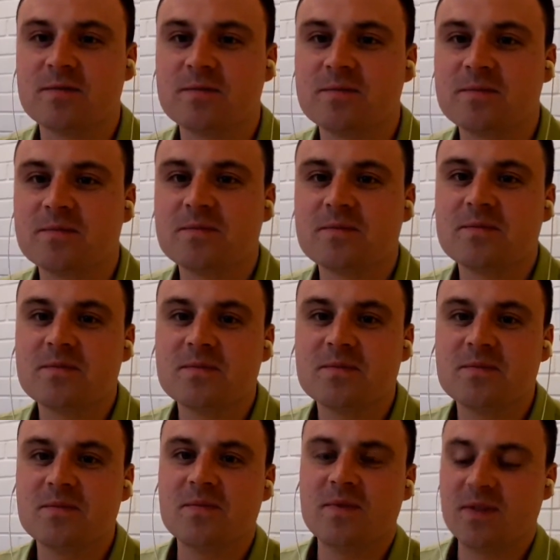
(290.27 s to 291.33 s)
Oh, that's a
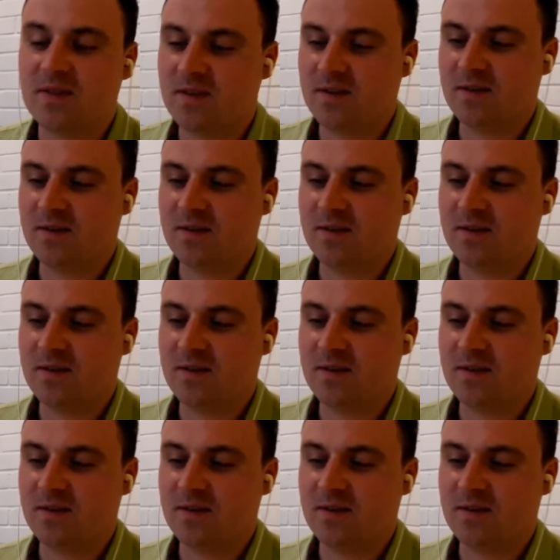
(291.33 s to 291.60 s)
good question.